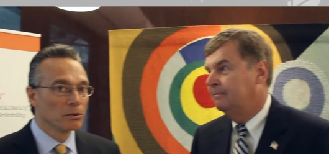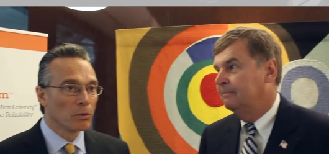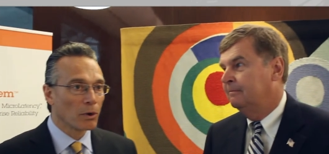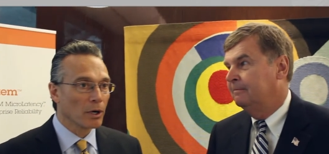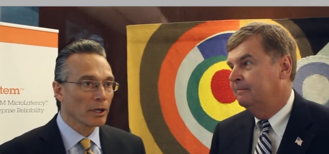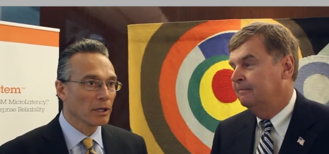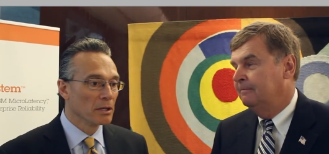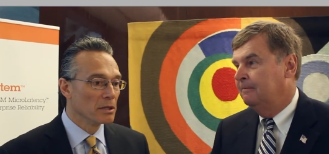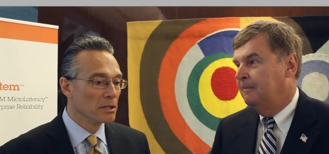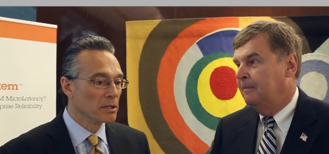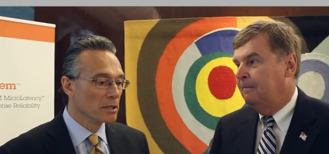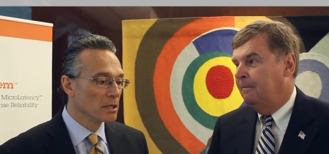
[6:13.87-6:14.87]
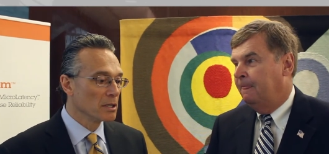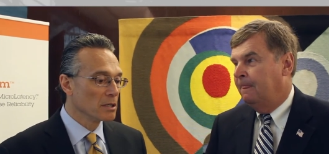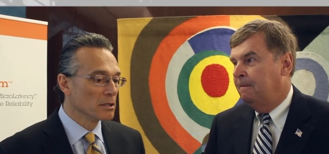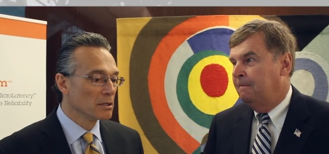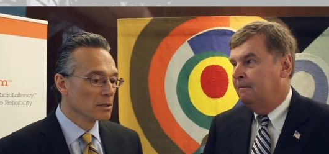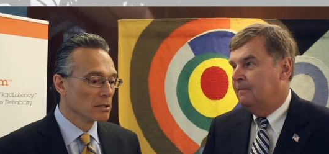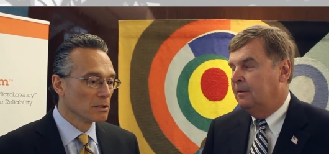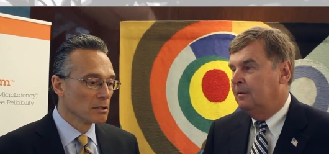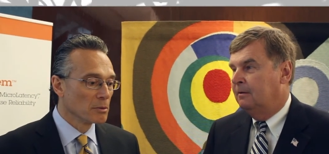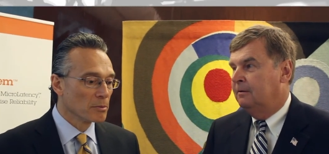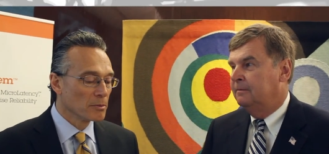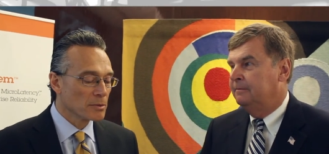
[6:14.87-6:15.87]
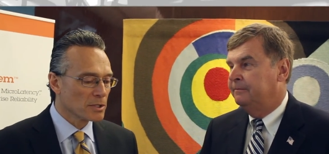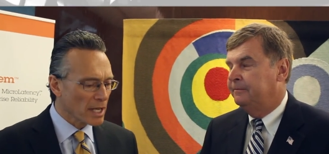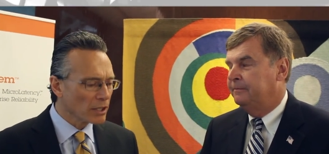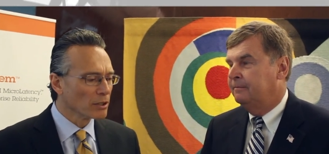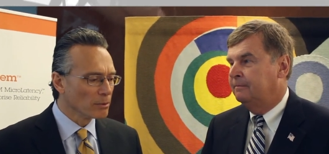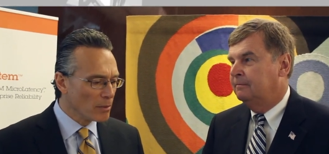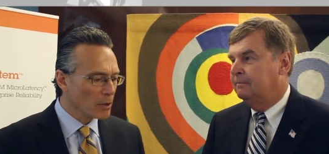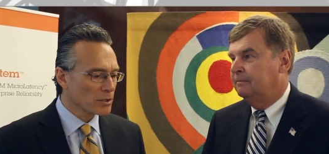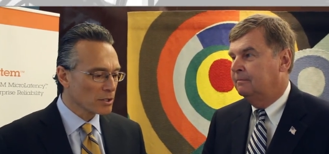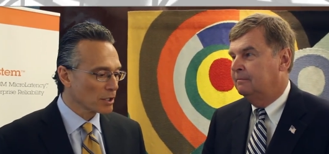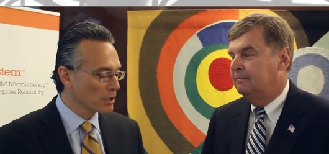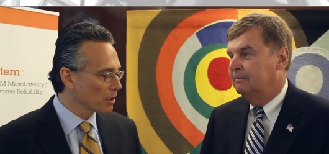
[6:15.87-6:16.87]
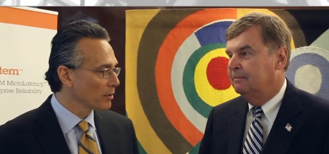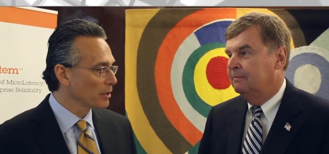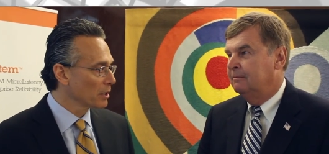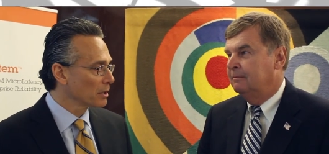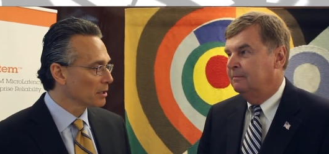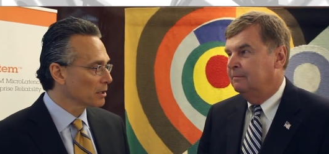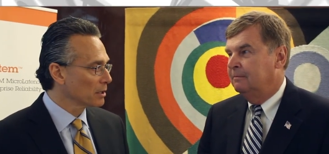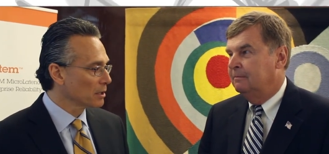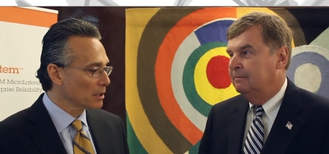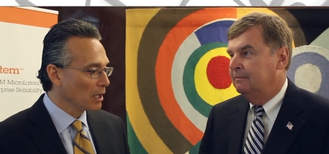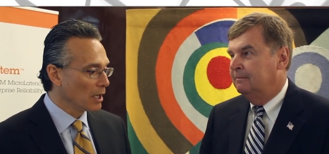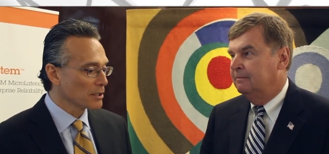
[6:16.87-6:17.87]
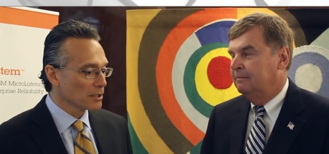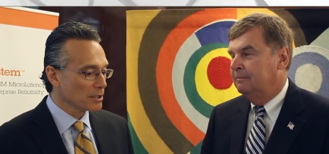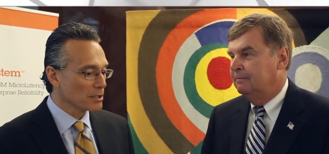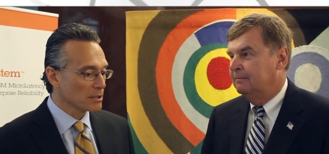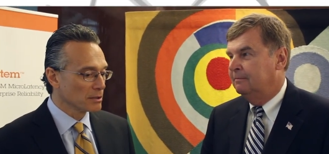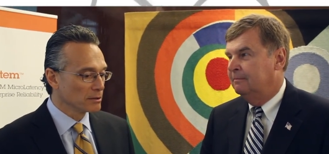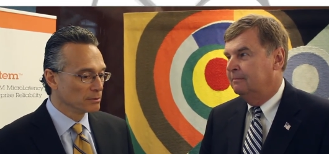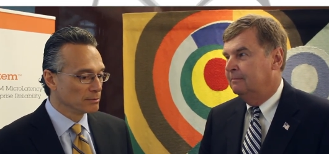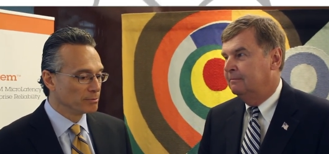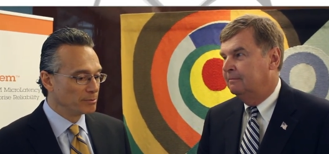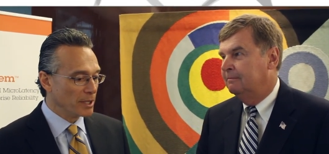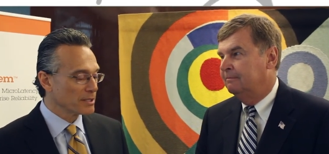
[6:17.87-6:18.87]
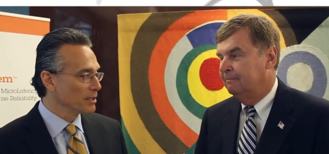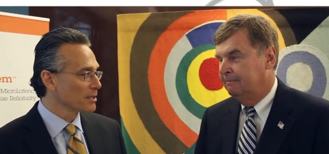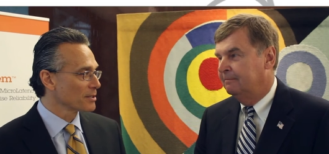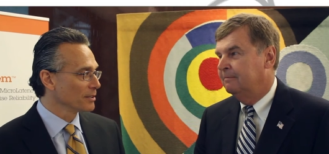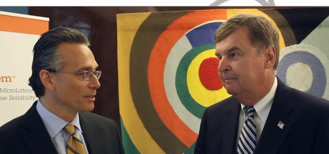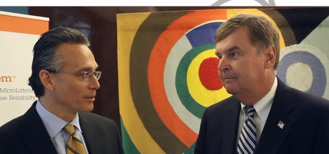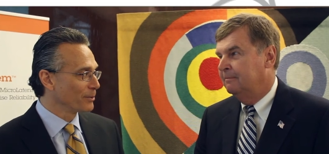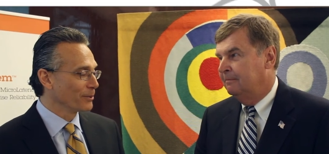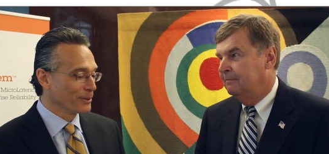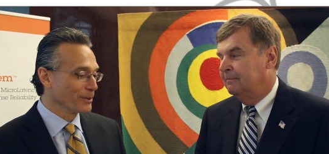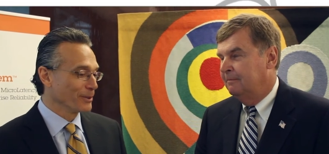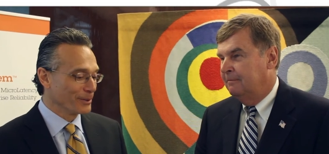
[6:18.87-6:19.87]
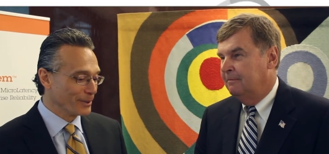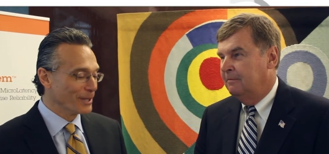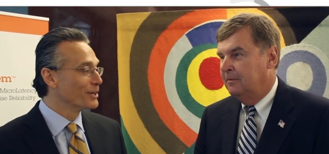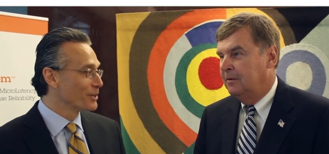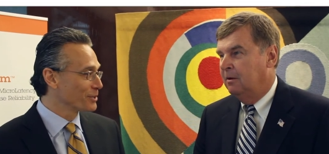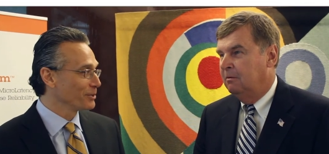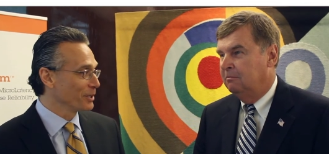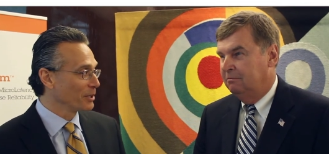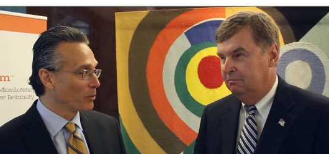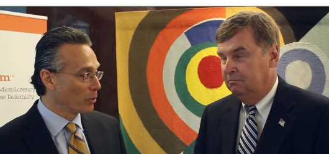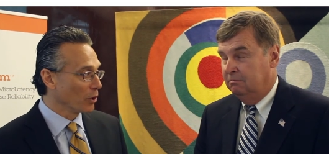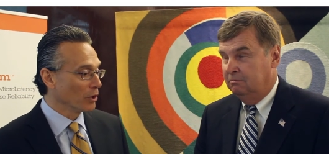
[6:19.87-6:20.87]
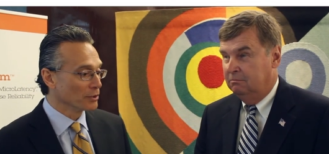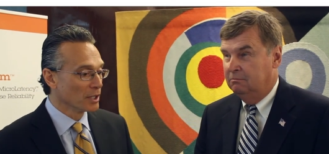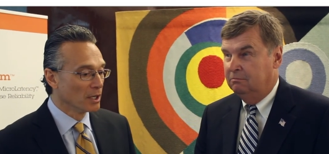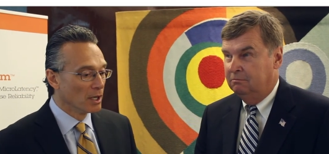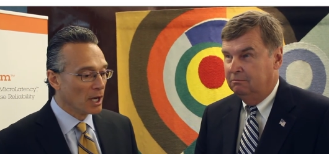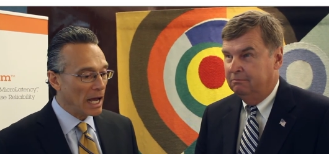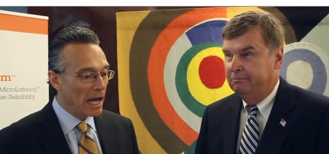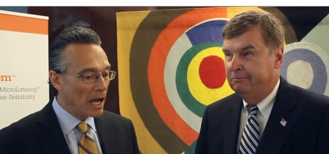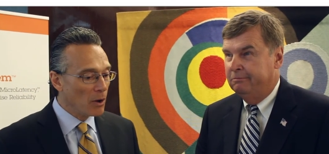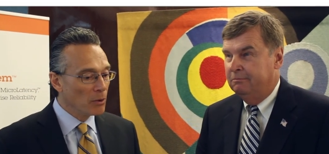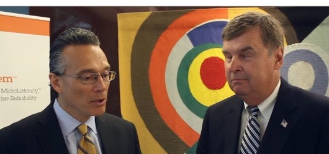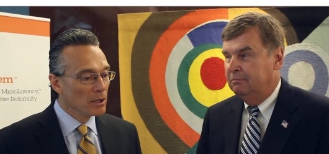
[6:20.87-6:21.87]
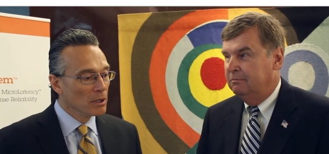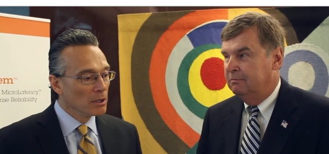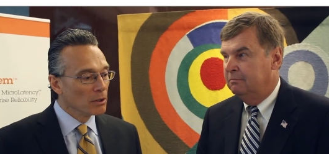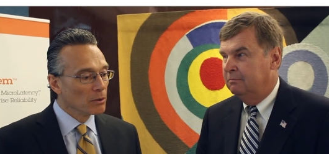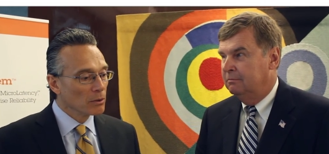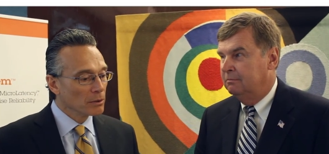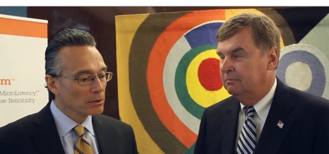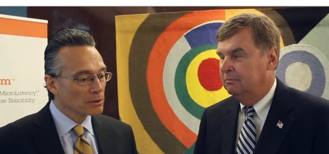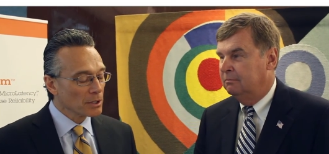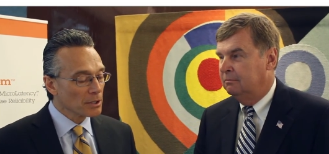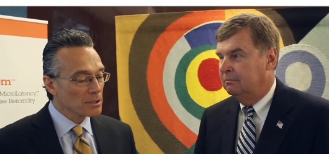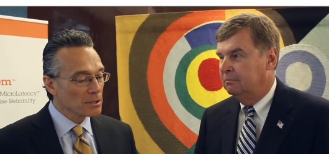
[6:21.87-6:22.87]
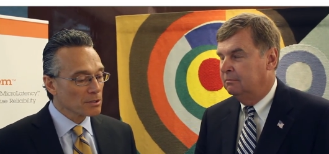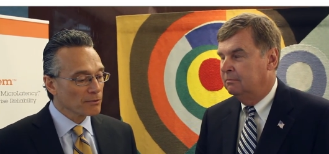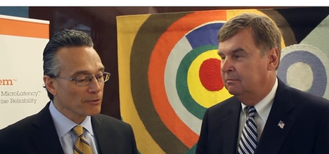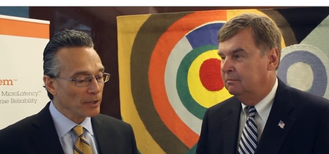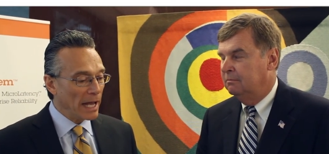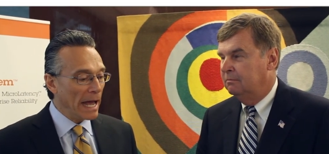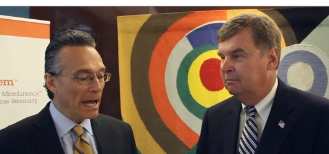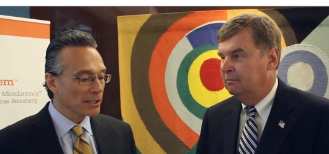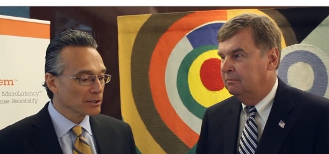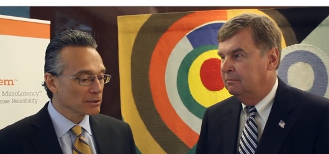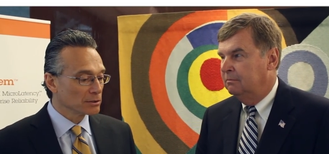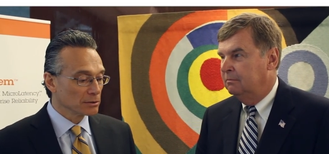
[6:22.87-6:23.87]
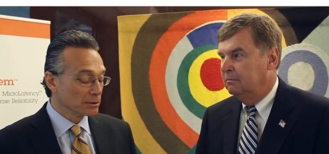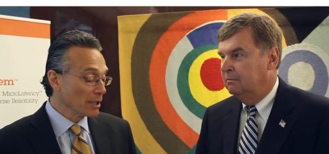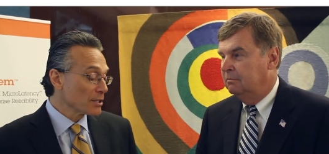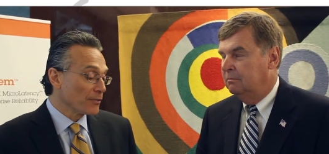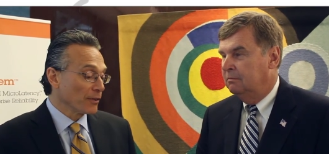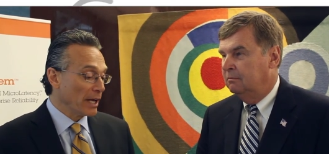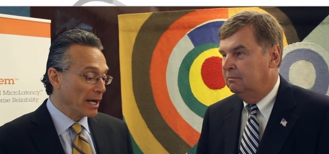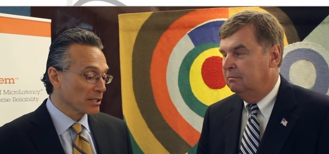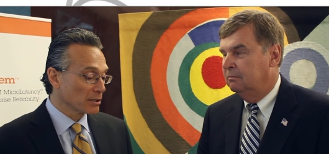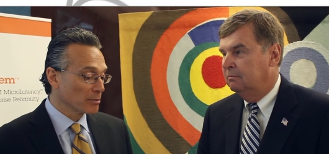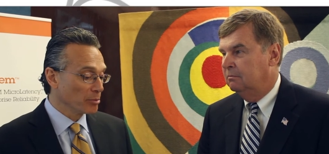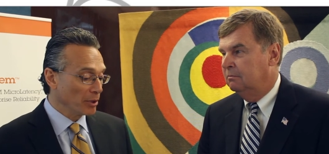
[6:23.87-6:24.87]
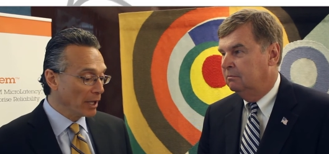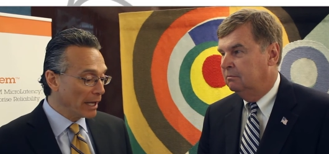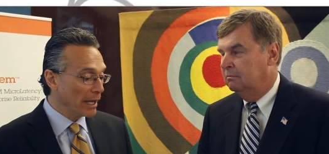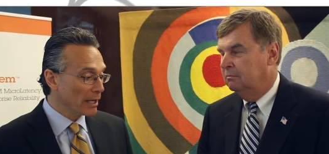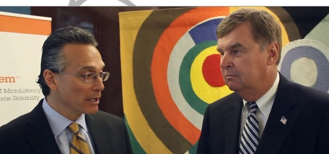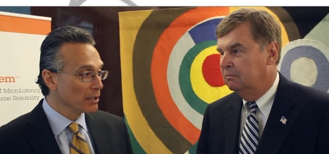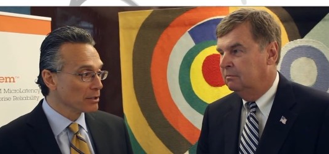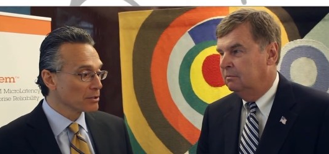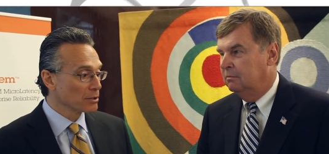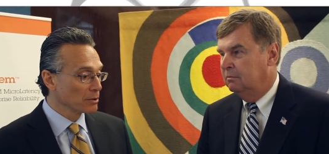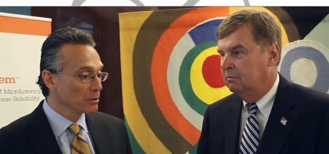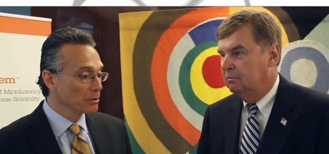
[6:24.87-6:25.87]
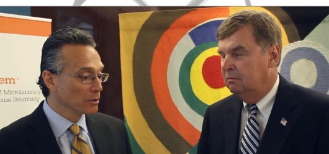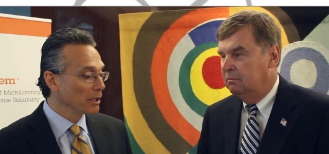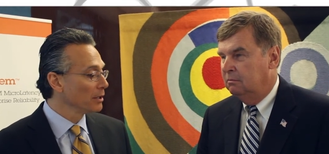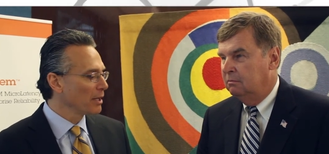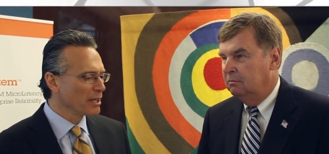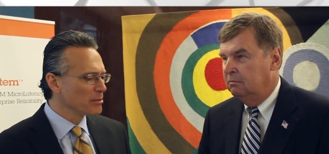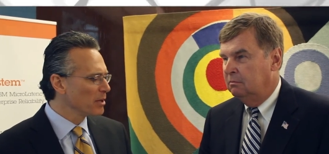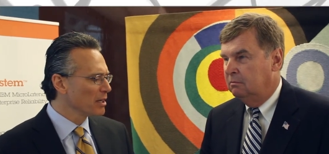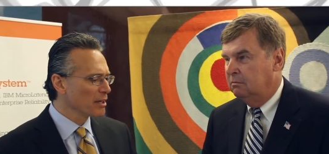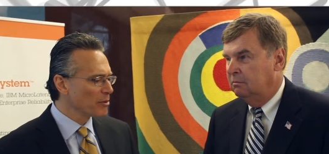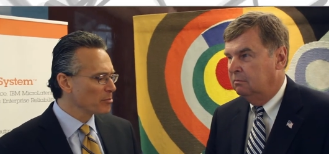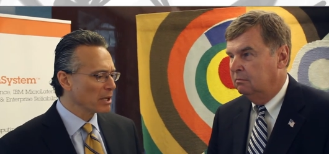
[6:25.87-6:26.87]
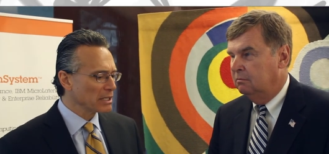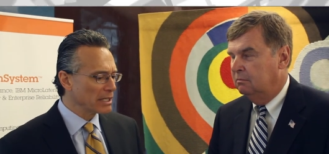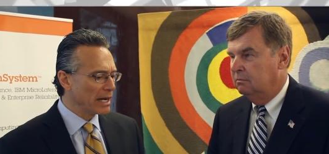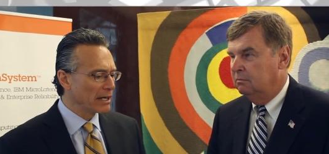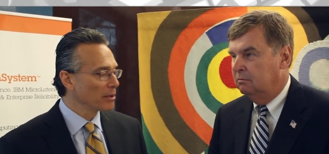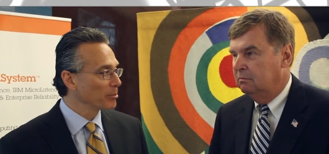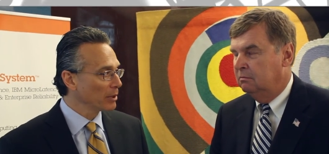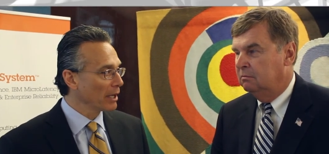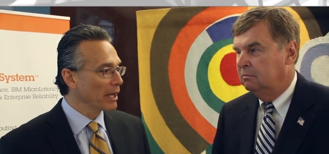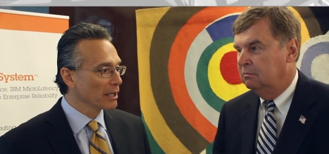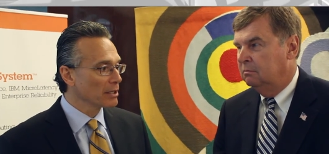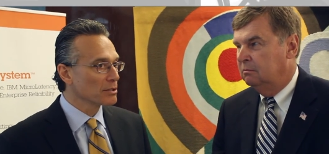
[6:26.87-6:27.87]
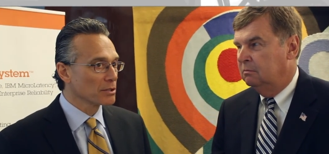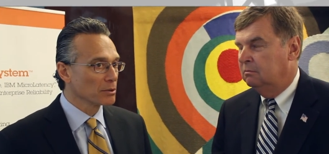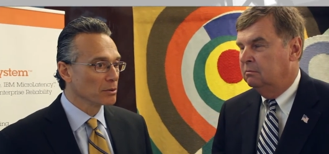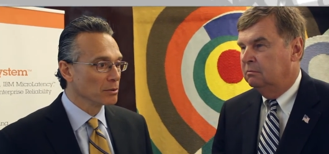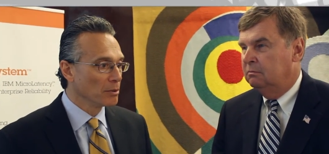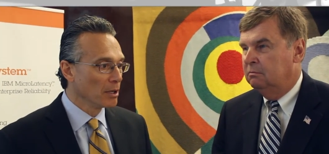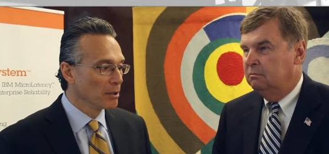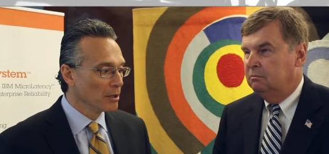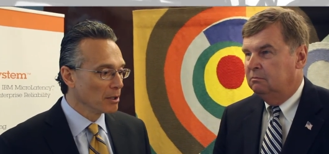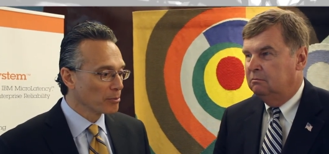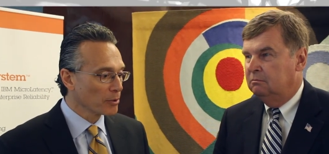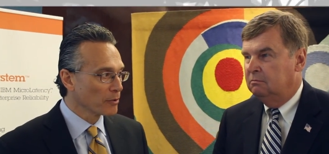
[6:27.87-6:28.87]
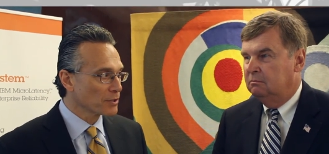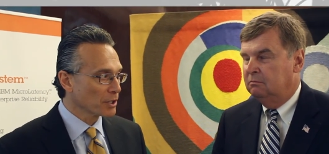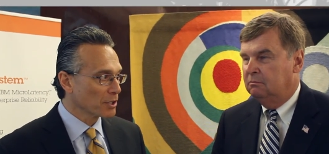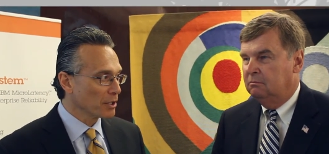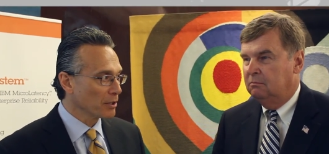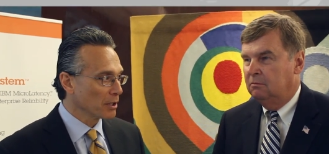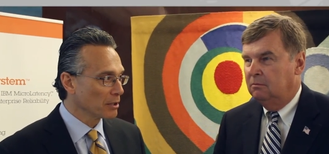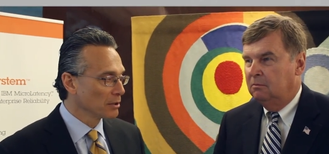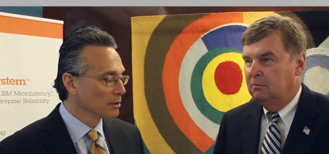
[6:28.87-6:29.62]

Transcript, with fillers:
Speaker 1: work in the single most security conscious business in the or industry in the world. How does Flash play into, and even big data, play into improved security?